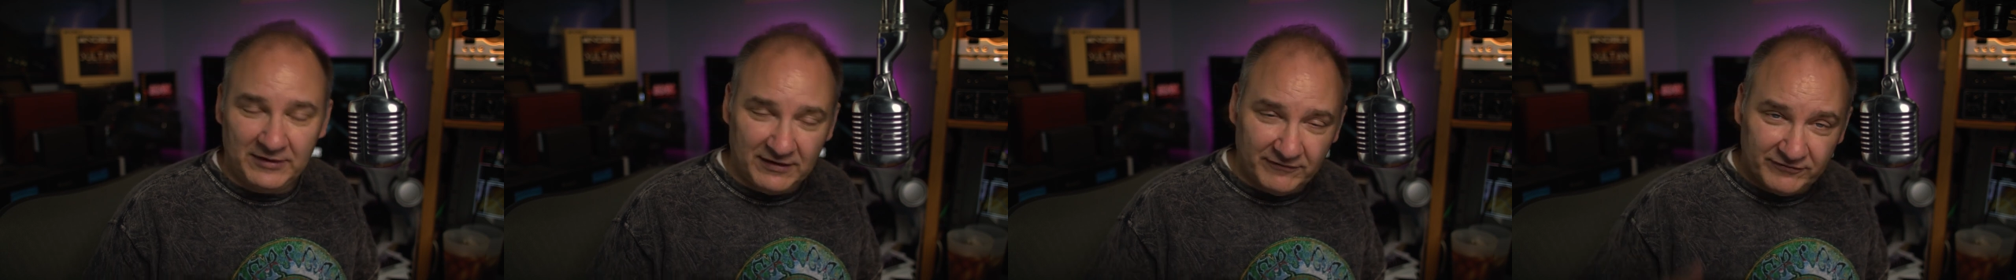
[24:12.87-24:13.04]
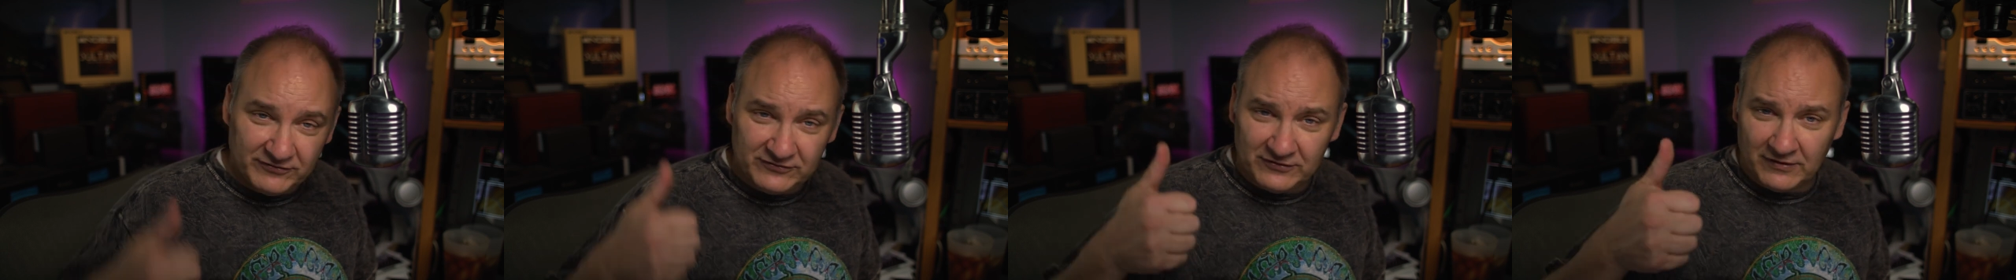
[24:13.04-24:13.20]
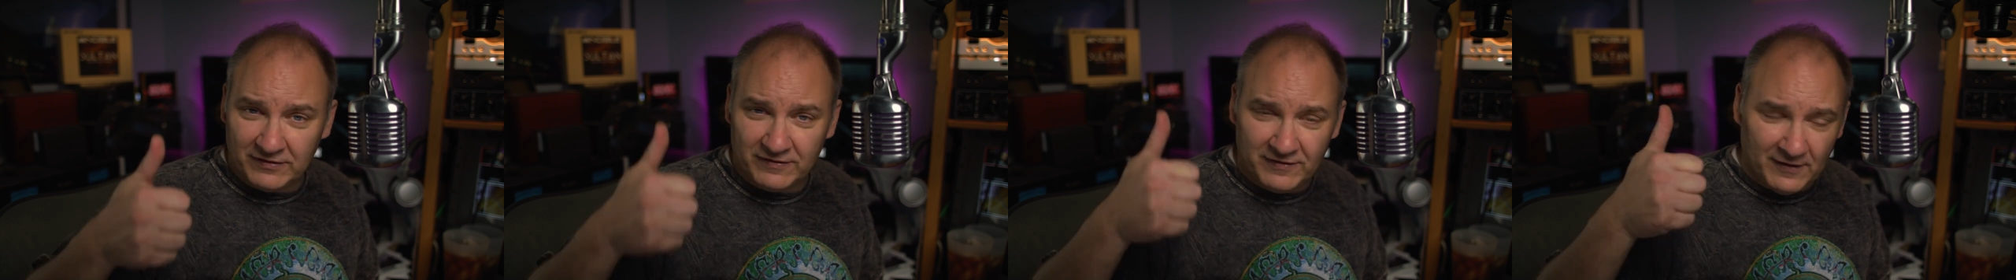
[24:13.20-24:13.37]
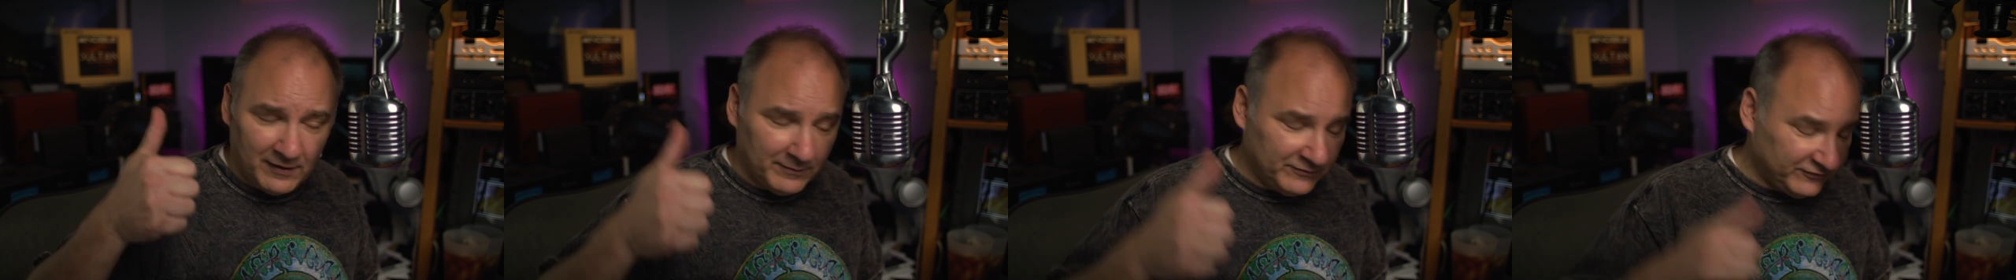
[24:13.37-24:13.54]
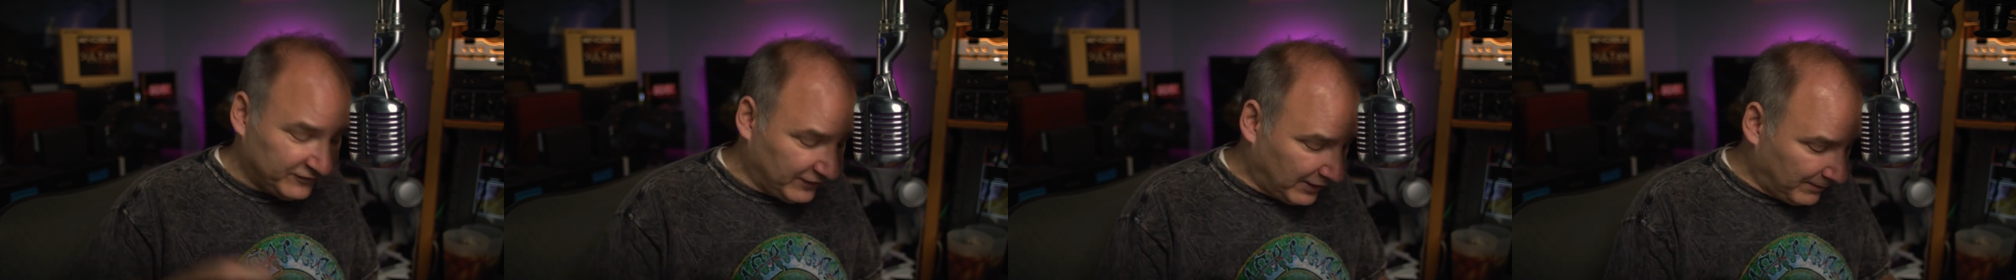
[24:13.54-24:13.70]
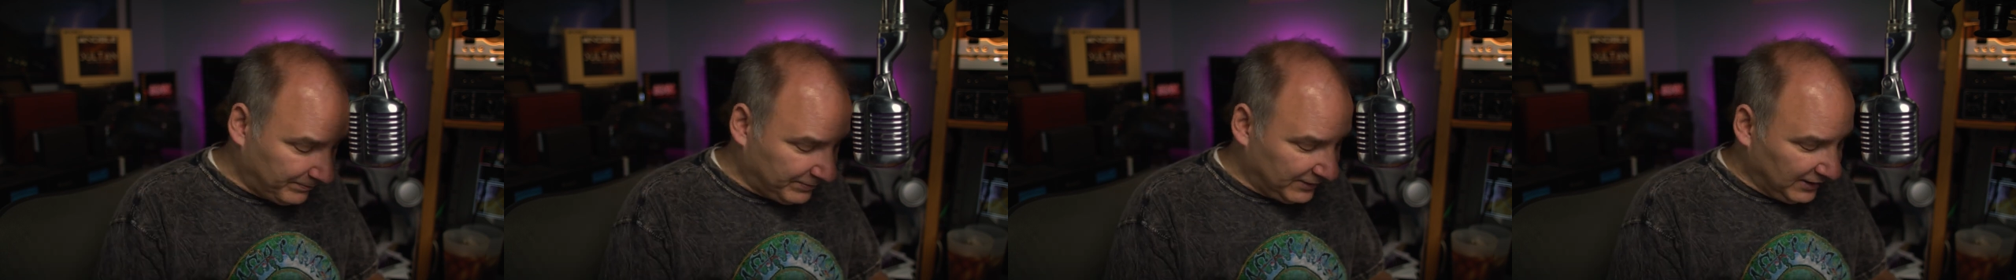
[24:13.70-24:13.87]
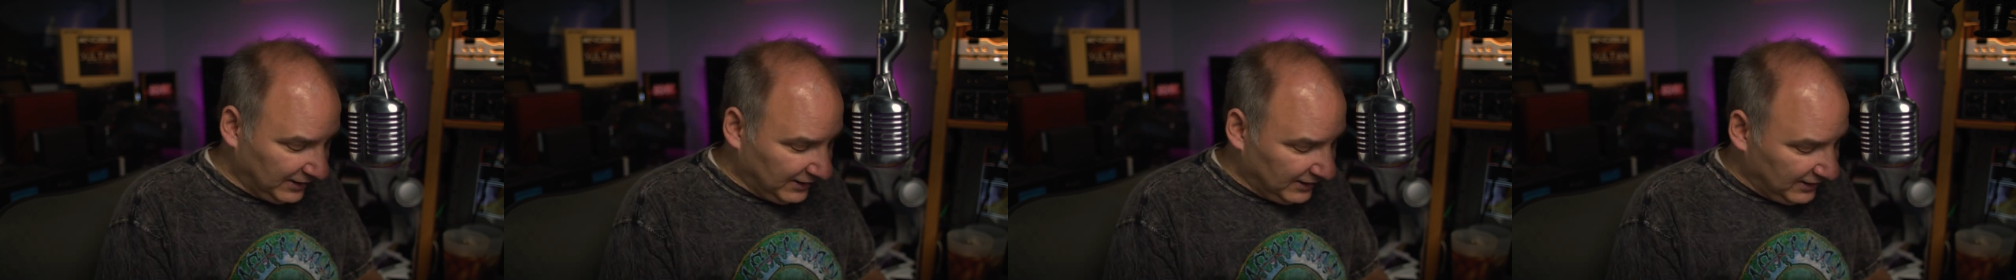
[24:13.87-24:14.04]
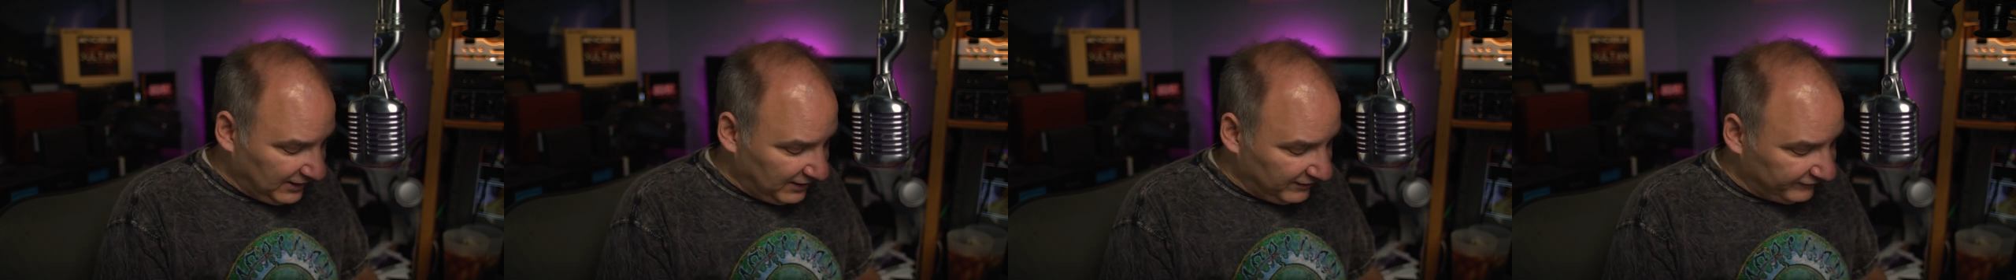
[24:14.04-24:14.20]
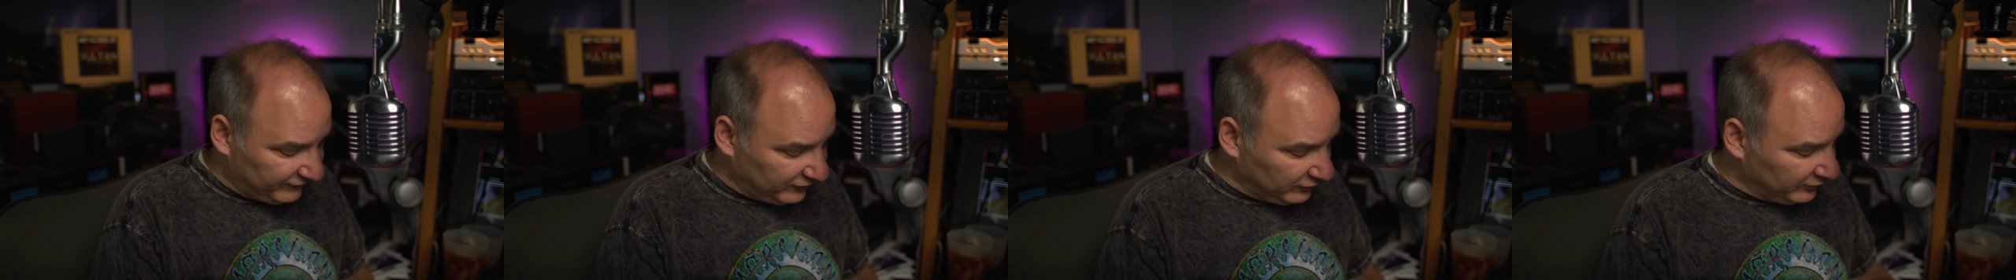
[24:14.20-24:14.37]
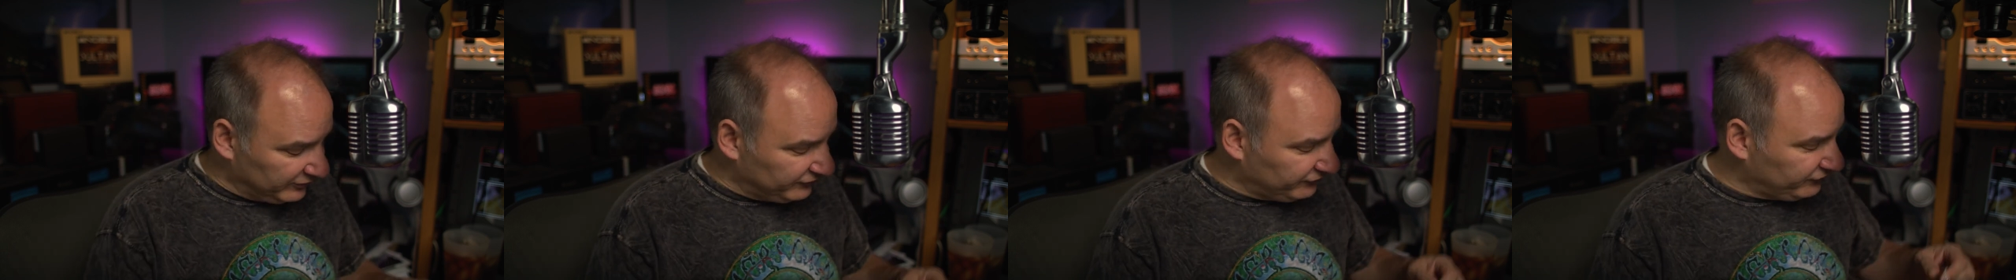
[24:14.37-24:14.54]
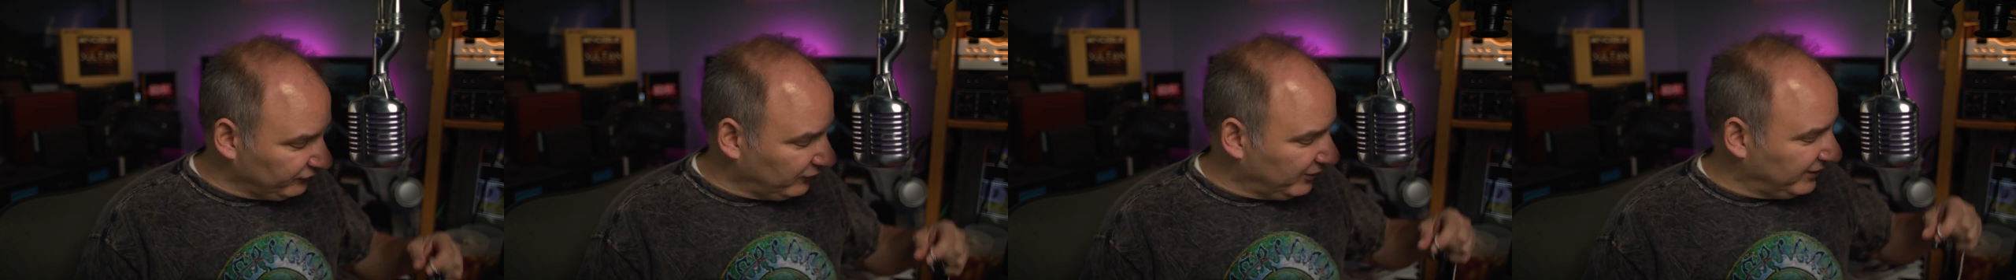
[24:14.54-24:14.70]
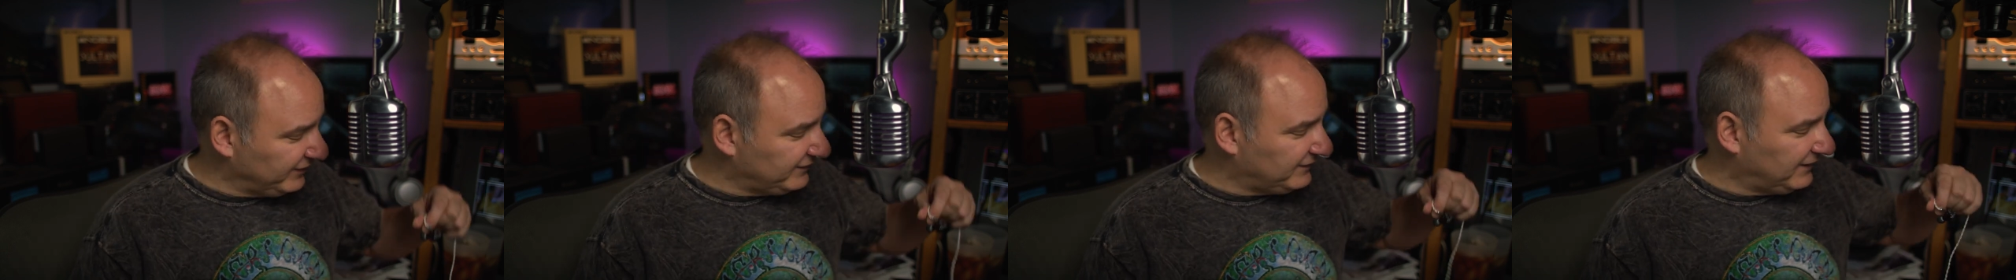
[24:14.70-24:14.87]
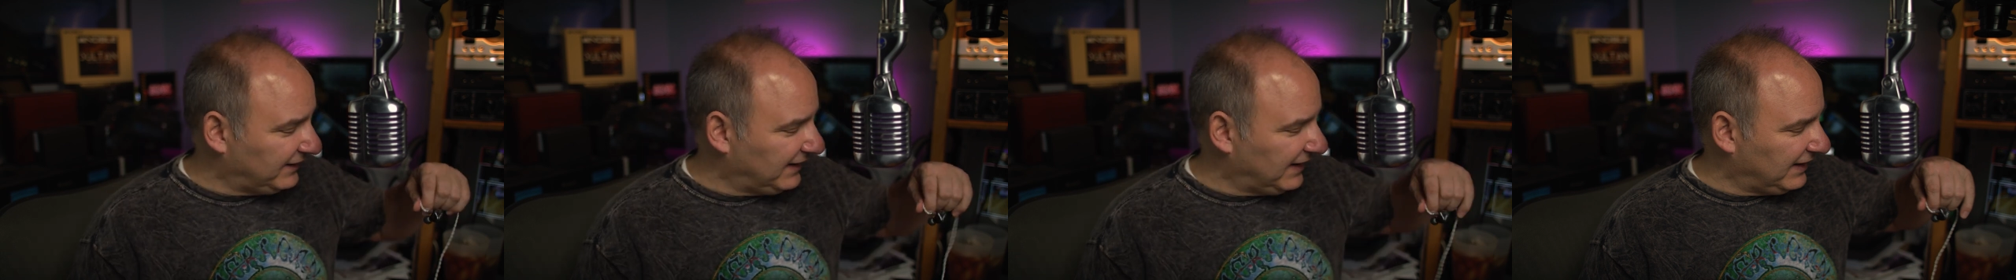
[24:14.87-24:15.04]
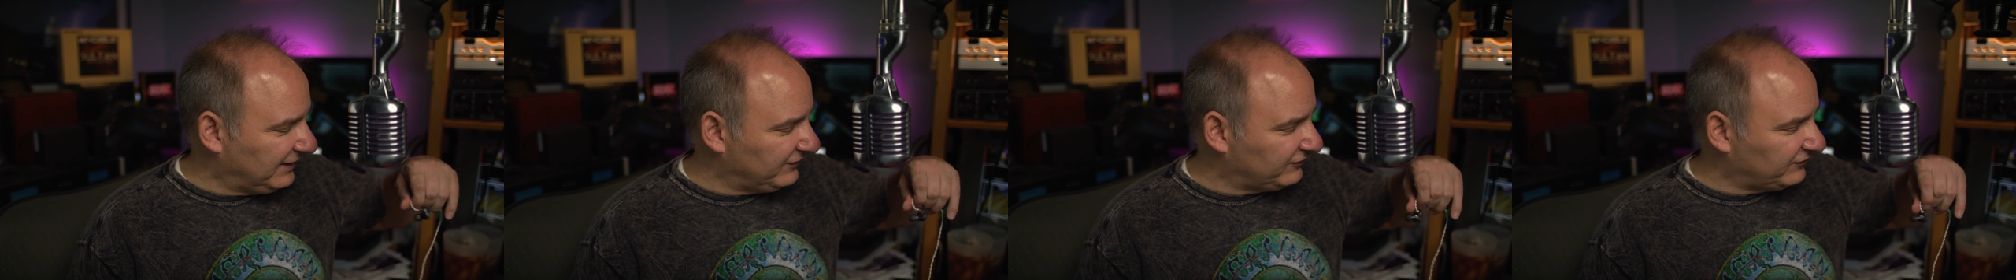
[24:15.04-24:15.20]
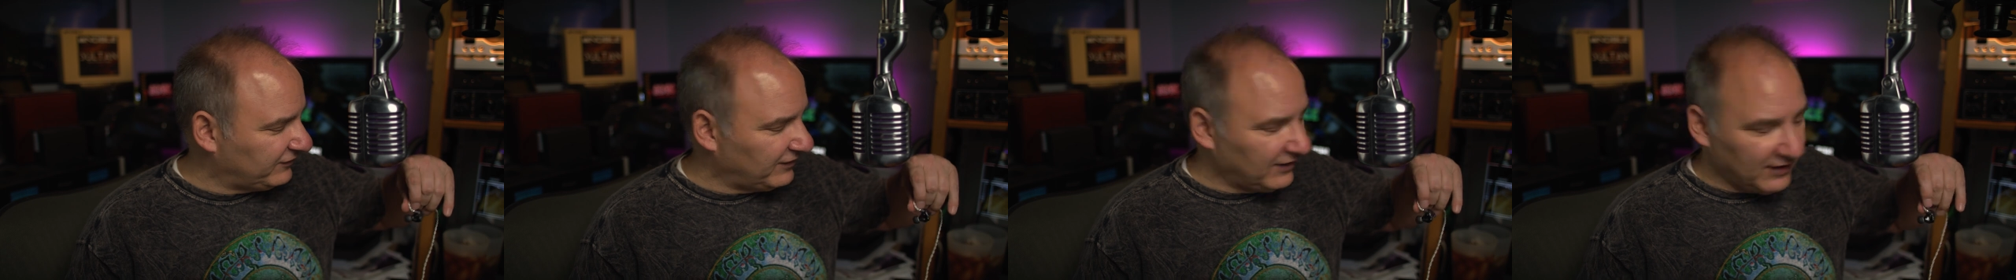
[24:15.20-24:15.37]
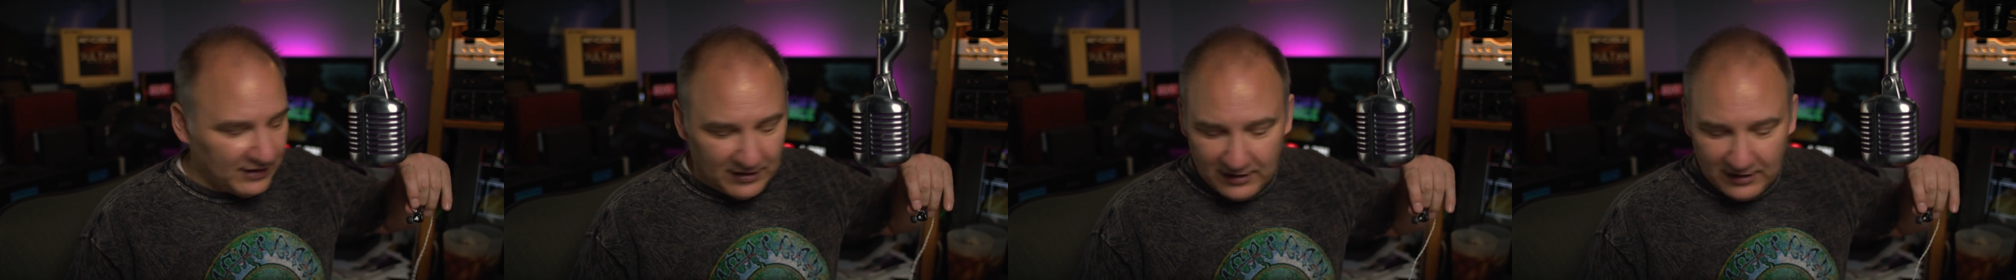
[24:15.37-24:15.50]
Give us a thumbs up if you enjoyed today's